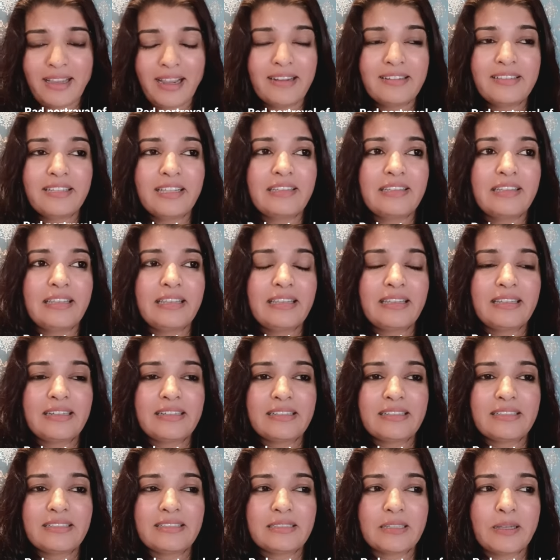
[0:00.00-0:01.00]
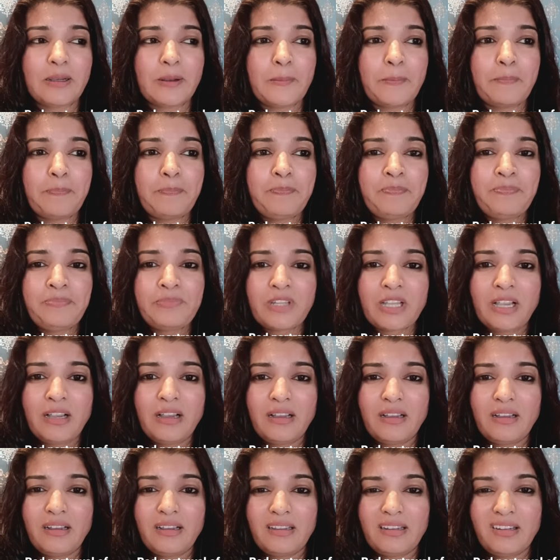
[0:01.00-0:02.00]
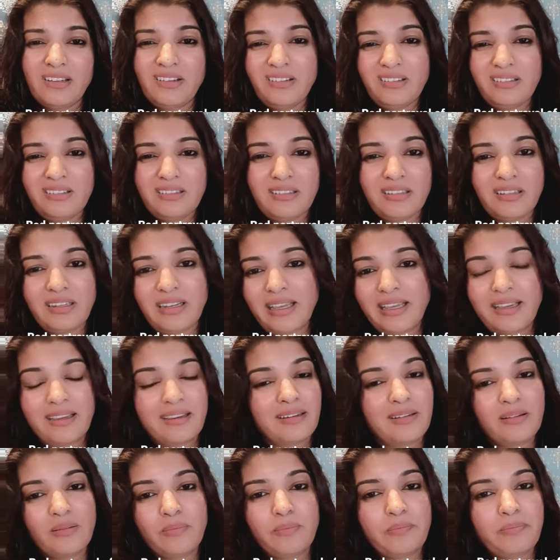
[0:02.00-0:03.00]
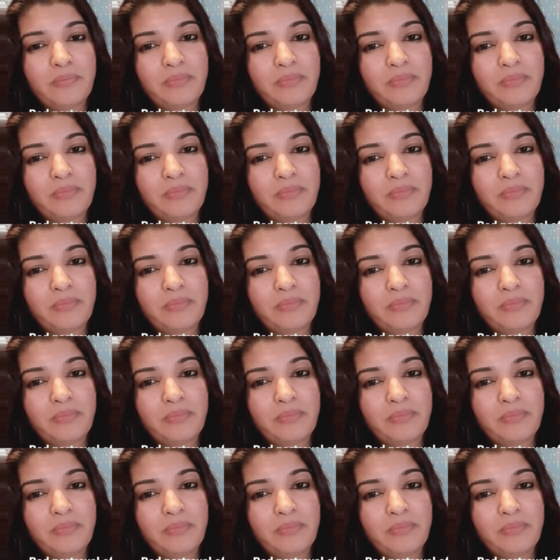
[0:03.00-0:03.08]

and they think it is whatever